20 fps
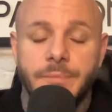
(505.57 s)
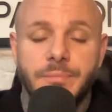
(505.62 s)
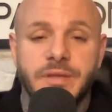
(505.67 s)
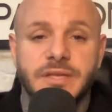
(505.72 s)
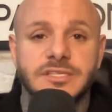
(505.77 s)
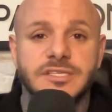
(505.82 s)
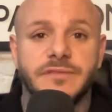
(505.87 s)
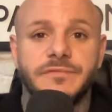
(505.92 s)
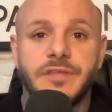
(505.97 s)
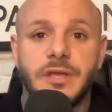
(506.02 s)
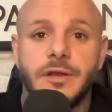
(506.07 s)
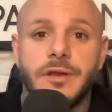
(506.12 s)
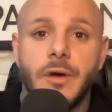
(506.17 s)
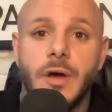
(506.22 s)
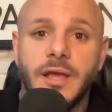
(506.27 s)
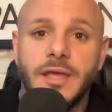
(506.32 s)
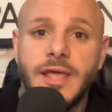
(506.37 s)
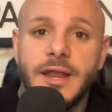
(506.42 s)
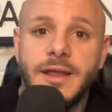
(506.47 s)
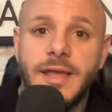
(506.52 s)
Because if they're
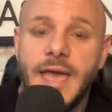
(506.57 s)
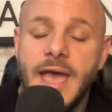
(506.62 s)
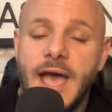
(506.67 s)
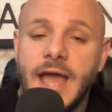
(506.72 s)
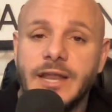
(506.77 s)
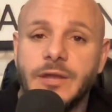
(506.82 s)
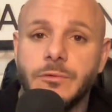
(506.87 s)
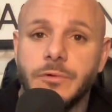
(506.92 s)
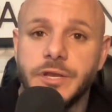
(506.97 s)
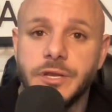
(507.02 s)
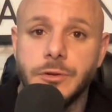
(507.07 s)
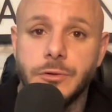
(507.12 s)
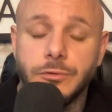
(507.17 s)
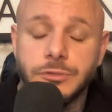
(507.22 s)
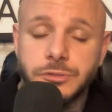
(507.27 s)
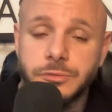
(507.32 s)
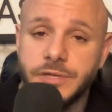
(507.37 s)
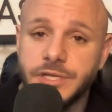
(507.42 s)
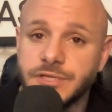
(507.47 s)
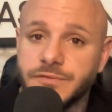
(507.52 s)
not getting adequate
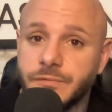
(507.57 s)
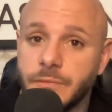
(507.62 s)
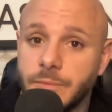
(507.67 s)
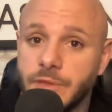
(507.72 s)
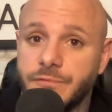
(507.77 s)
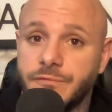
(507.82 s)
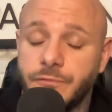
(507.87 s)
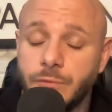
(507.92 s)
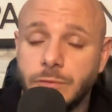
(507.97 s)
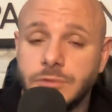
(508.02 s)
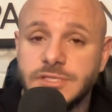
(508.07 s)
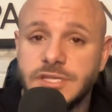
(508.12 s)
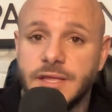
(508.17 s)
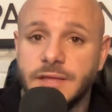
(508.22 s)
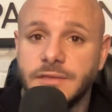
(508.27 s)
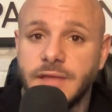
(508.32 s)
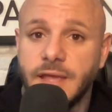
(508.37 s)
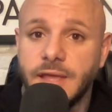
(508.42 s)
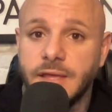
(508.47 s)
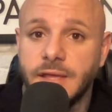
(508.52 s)
nutrients from the foods that
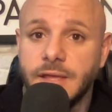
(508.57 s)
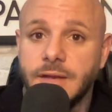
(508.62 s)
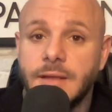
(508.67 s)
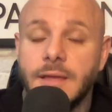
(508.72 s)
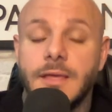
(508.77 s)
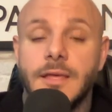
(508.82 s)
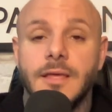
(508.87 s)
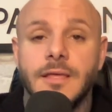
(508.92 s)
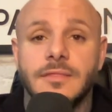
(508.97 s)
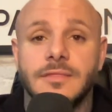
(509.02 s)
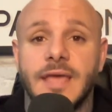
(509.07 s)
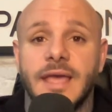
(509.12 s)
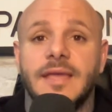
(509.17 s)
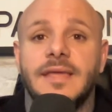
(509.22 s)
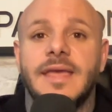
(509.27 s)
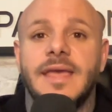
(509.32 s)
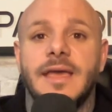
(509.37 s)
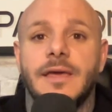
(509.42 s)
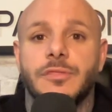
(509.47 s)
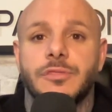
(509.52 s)
they eat, they
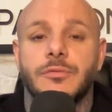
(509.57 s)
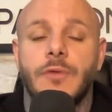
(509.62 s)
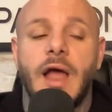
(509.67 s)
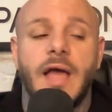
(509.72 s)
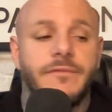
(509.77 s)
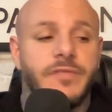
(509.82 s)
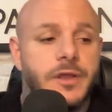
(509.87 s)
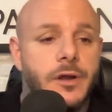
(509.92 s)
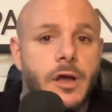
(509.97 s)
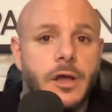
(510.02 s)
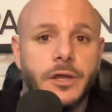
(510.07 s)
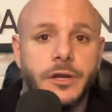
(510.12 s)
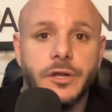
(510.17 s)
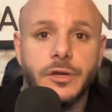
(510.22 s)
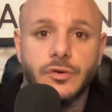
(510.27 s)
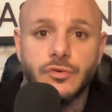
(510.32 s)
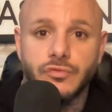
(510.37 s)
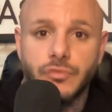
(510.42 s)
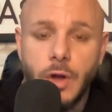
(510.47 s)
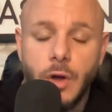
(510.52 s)
can't thrive. They're not going to
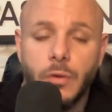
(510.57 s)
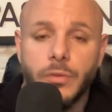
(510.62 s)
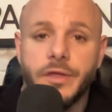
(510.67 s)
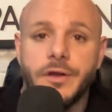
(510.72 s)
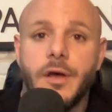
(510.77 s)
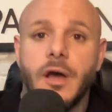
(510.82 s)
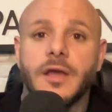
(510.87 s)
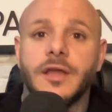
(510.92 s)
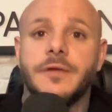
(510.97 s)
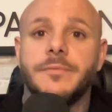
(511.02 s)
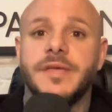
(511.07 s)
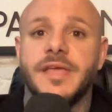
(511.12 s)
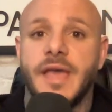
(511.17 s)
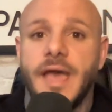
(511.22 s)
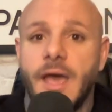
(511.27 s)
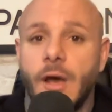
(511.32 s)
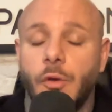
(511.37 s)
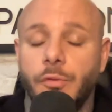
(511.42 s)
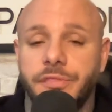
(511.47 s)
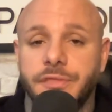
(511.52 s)
grow. They're not going to be
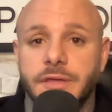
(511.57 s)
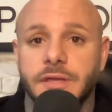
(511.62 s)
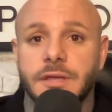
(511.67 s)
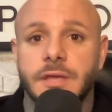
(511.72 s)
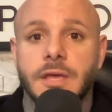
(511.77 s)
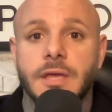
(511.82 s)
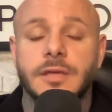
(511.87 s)
healthy.